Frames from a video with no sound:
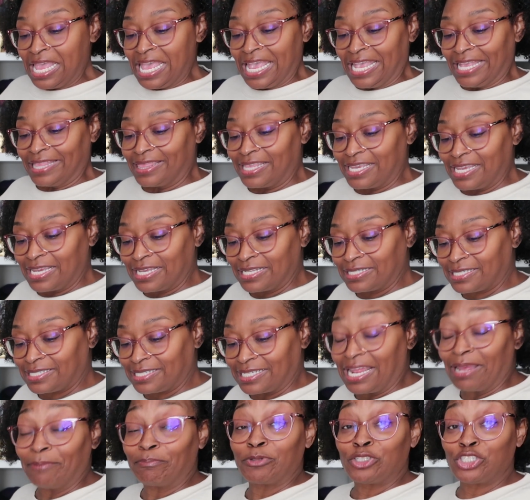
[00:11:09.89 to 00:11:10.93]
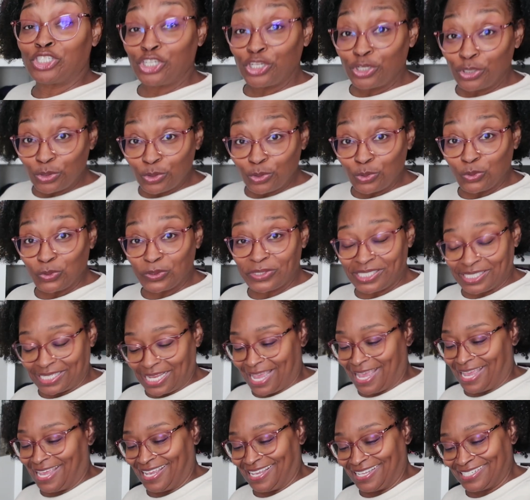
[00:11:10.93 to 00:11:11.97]
And then step 2
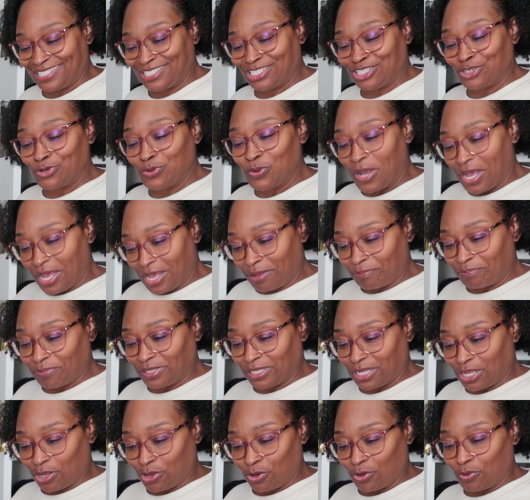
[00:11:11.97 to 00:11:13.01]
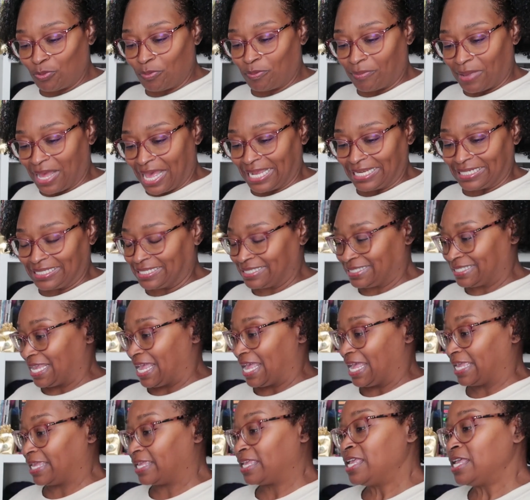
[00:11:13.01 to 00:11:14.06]
says to upload my
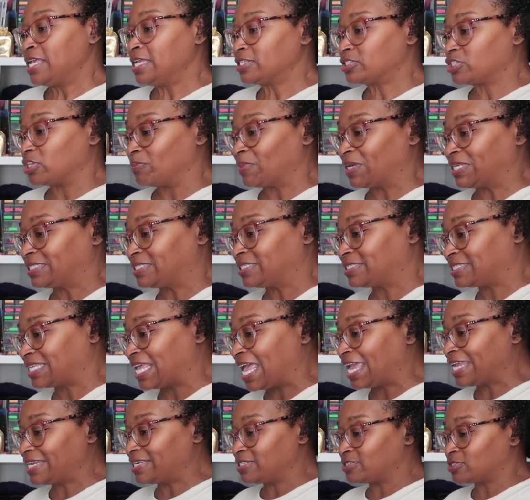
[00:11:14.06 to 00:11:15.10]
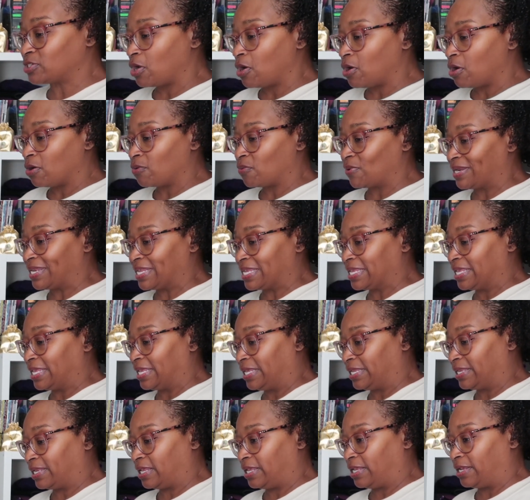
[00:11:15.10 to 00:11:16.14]
design. So my design is already
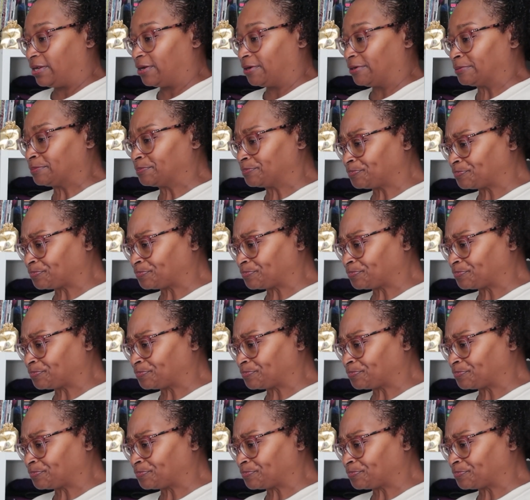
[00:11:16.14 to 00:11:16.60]
in here.